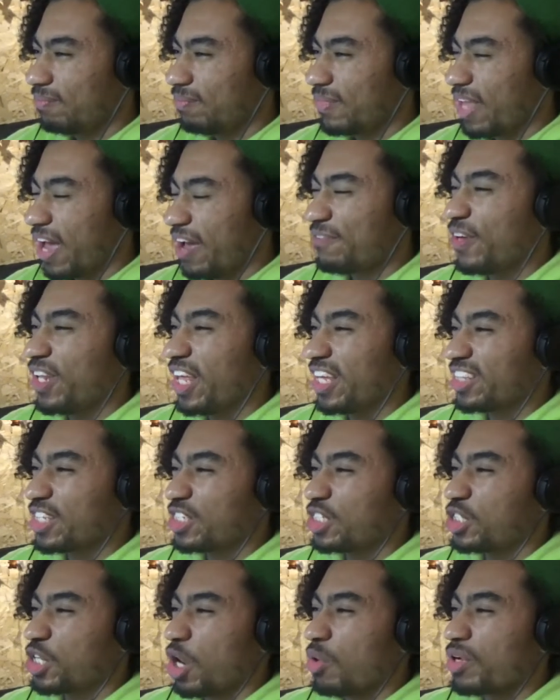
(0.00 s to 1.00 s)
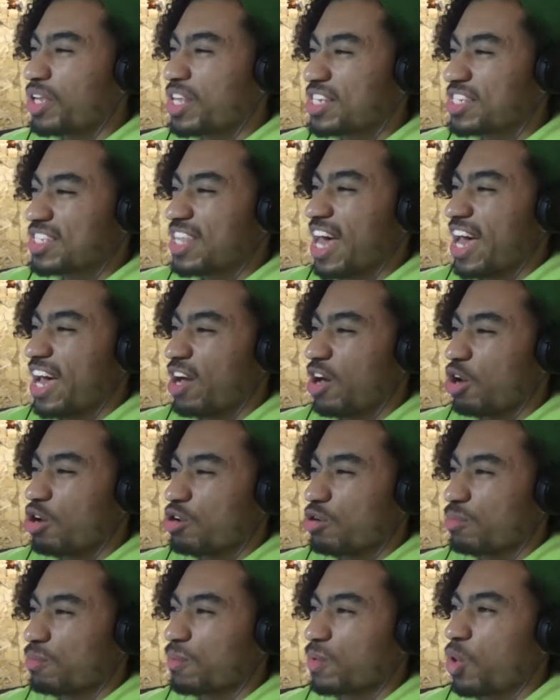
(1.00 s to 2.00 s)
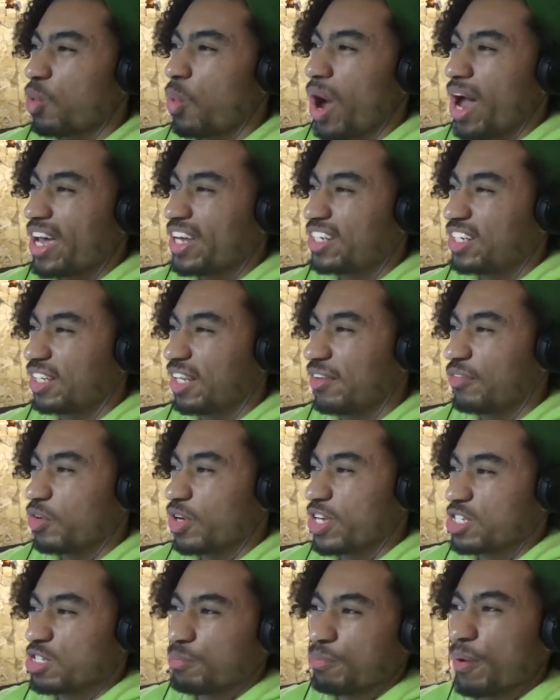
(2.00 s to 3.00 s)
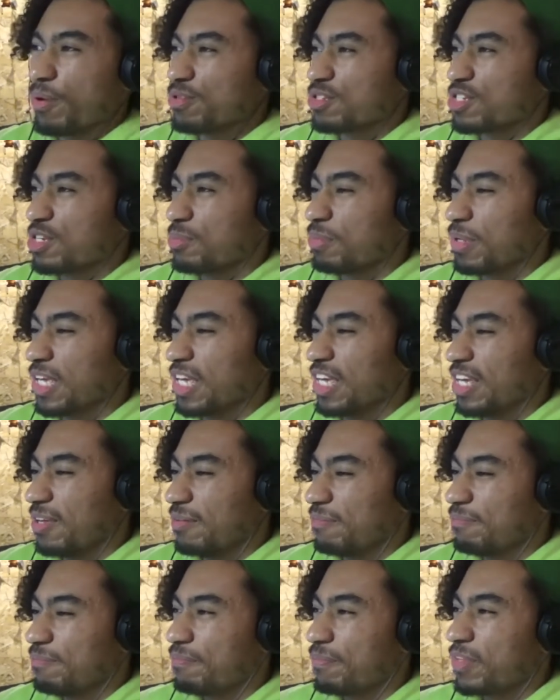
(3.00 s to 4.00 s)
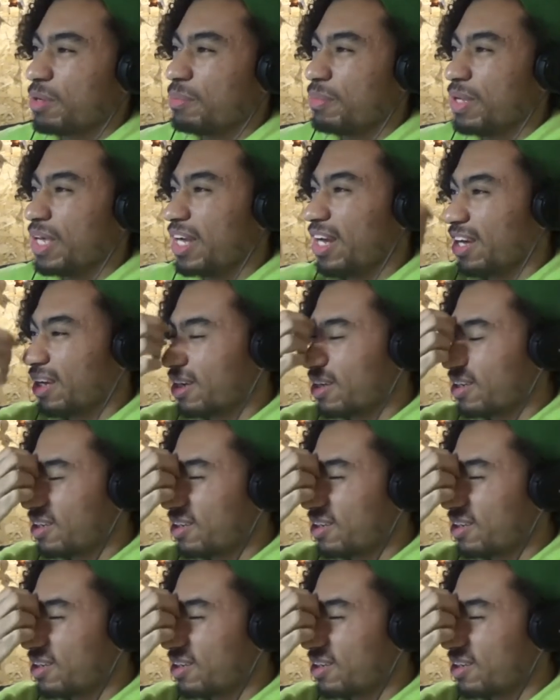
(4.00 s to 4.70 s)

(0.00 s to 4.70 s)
I feel like the joke is that her quiet delivery is supposed to be comedic.